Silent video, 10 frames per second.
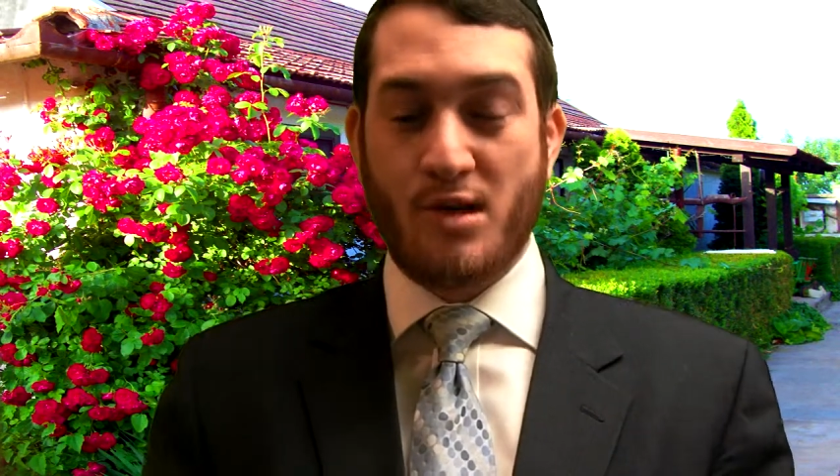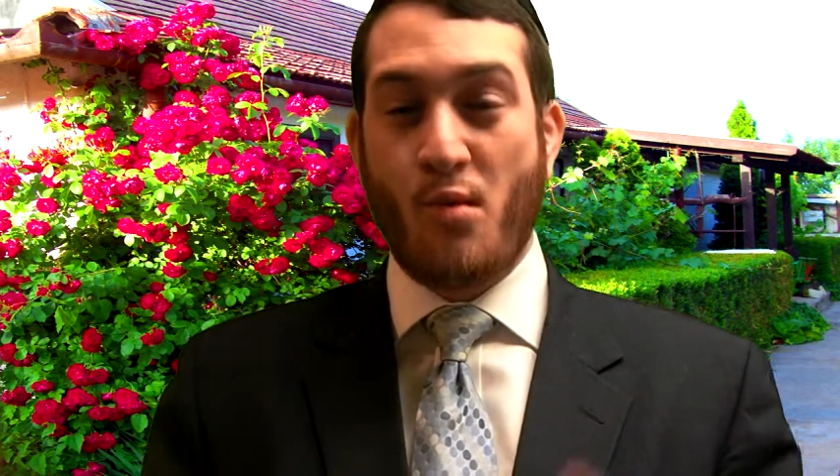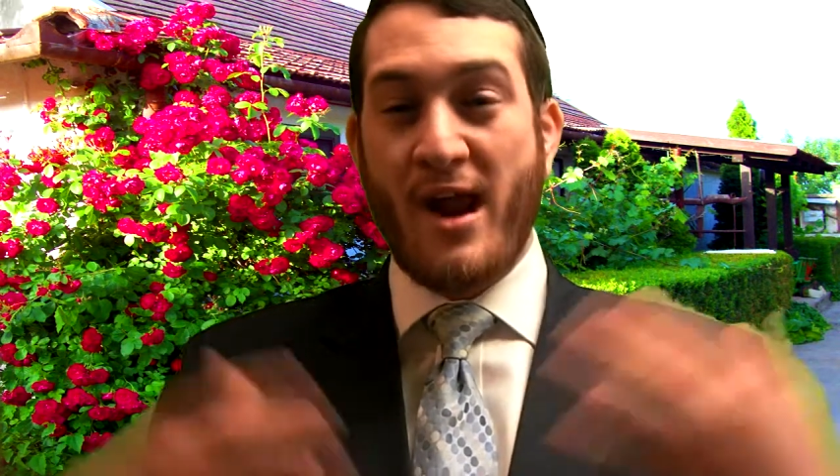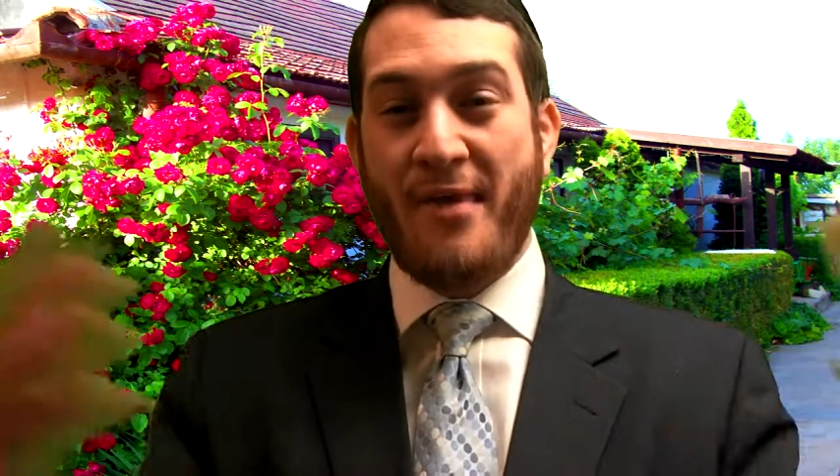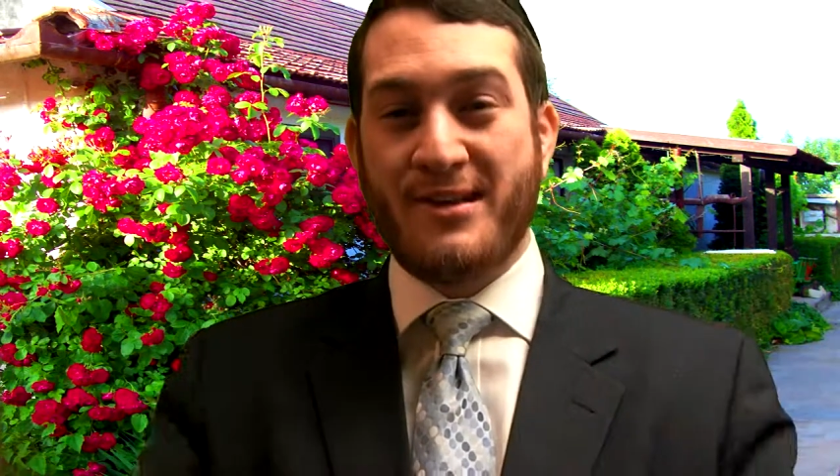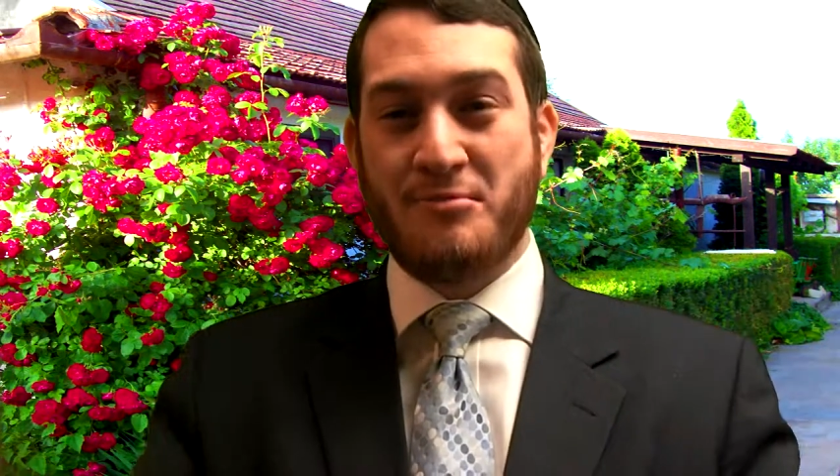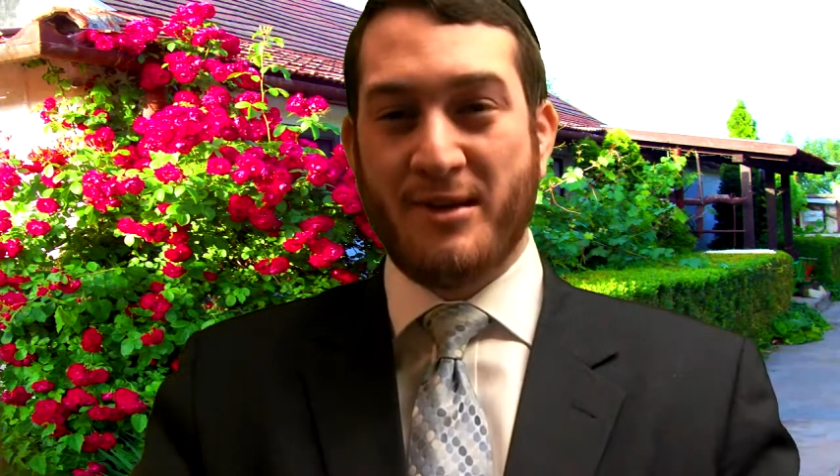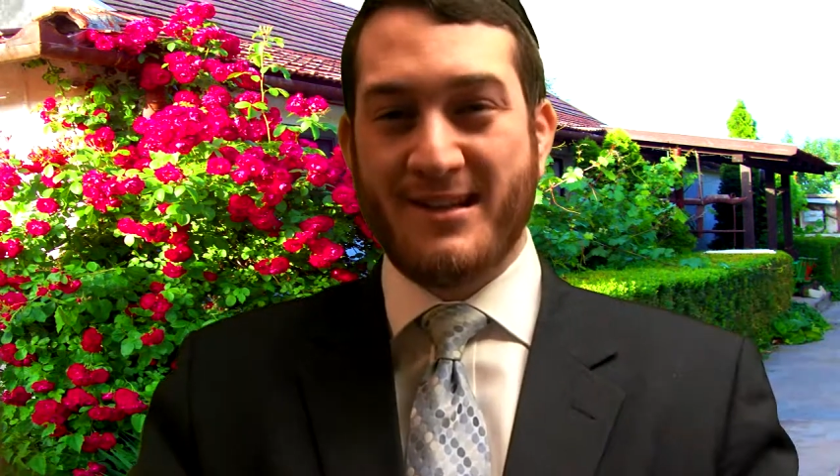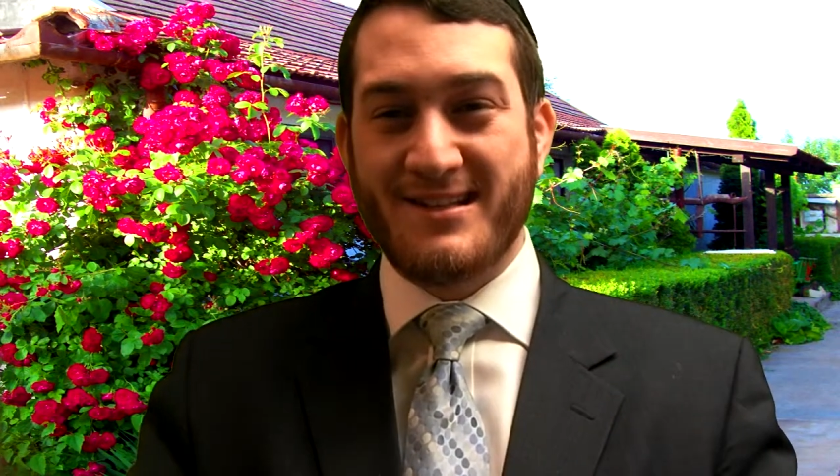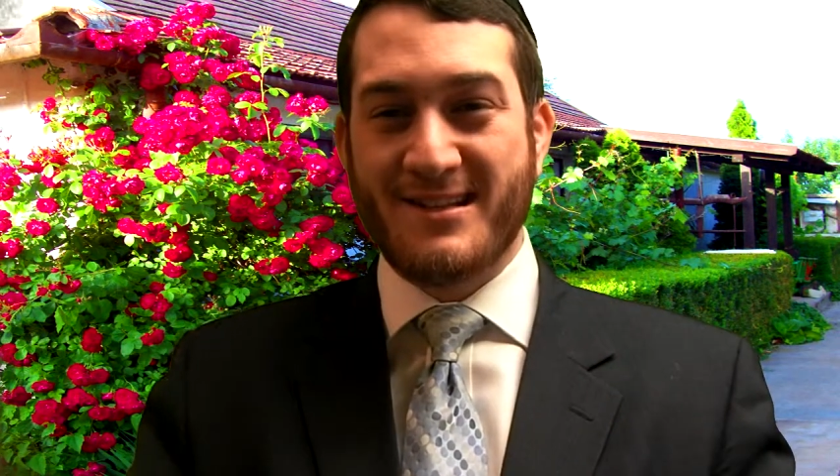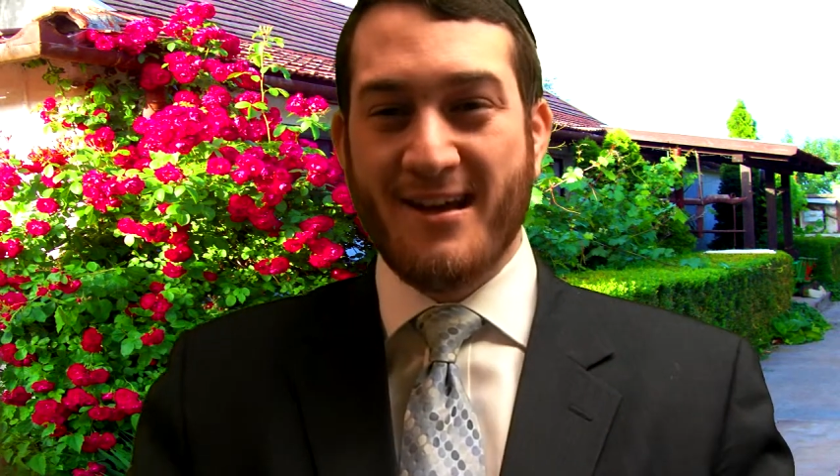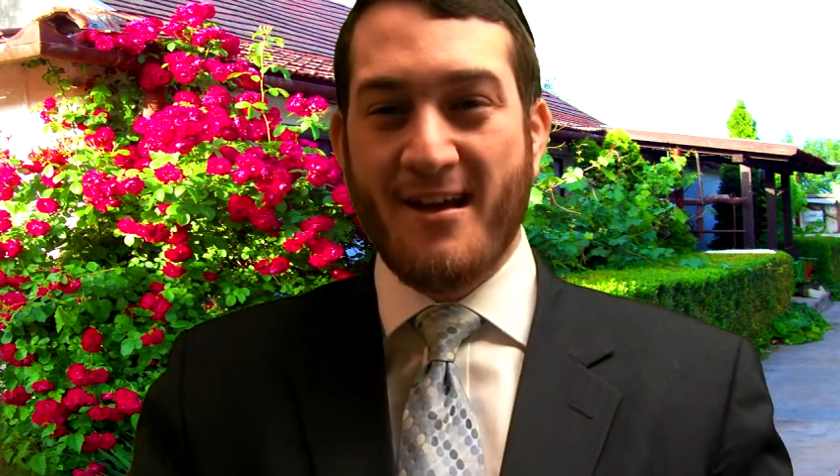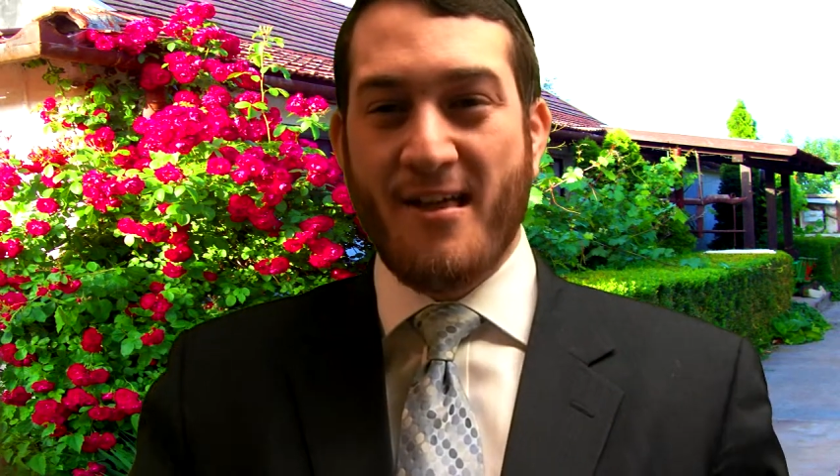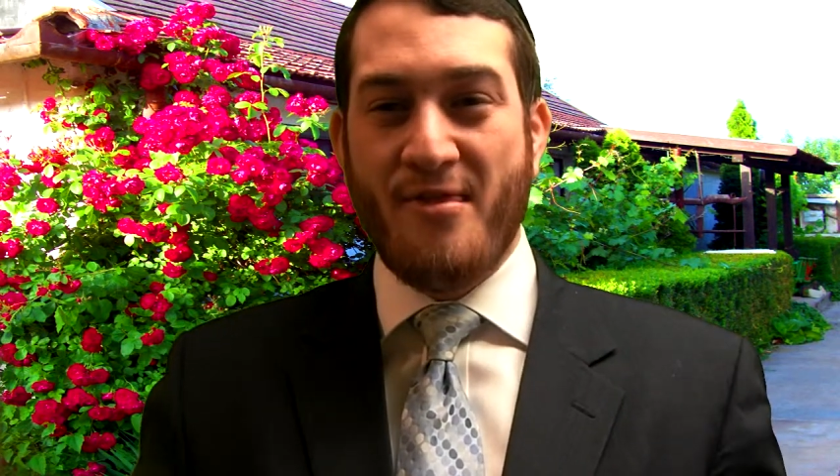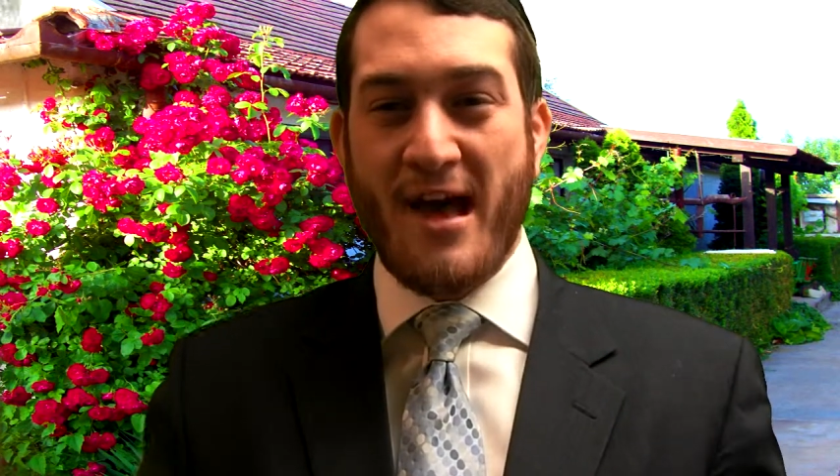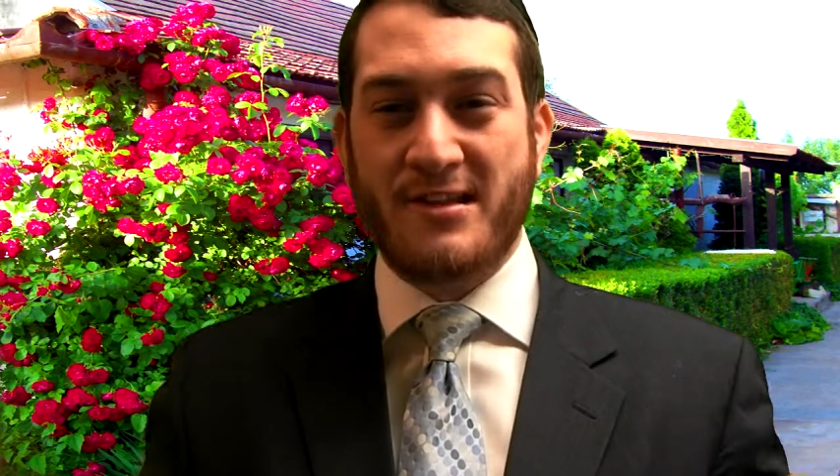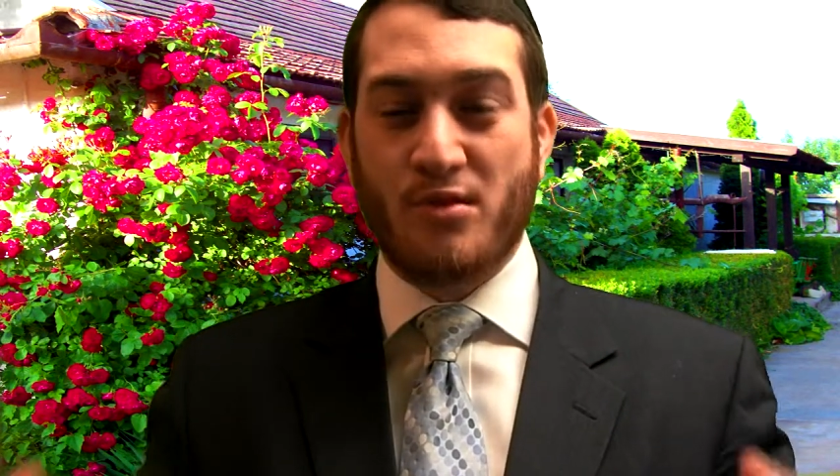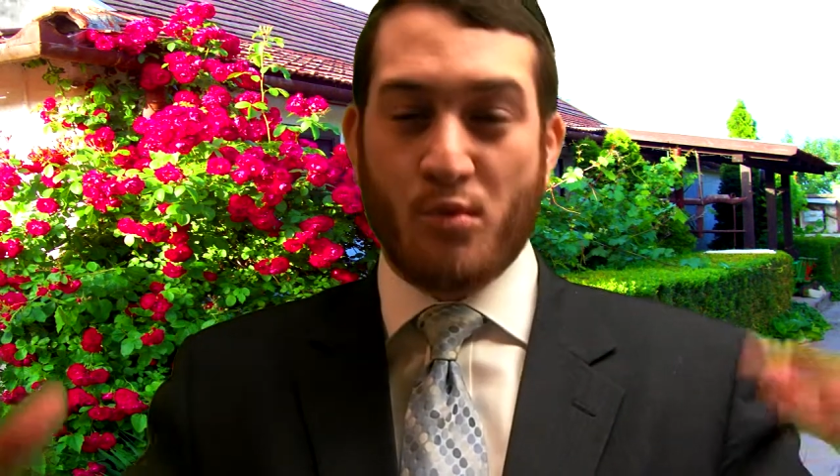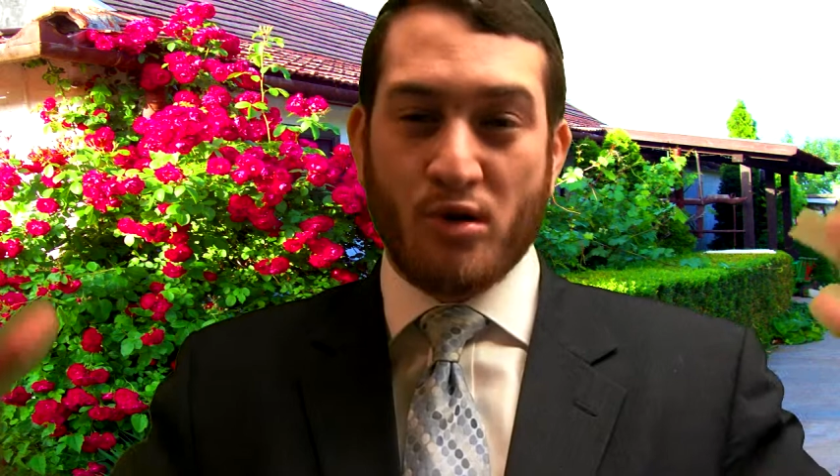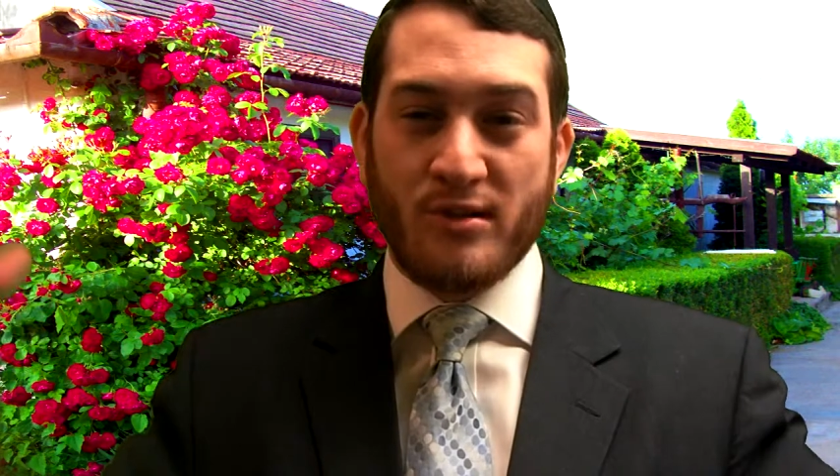On one hand, this means that
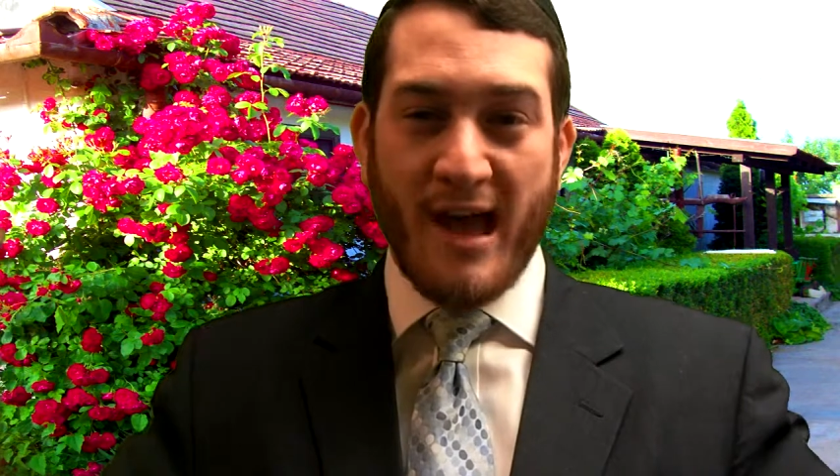the world